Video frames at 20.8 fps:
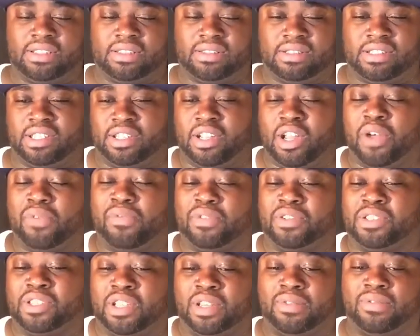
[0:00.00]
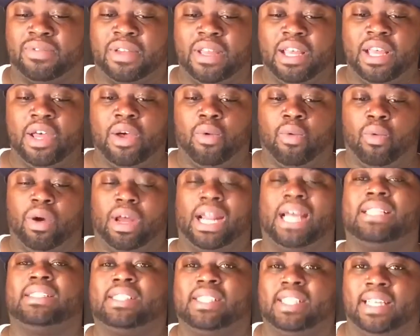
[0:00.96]
circumference of what
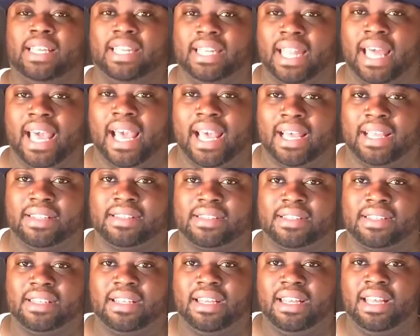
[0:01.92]
I seen last,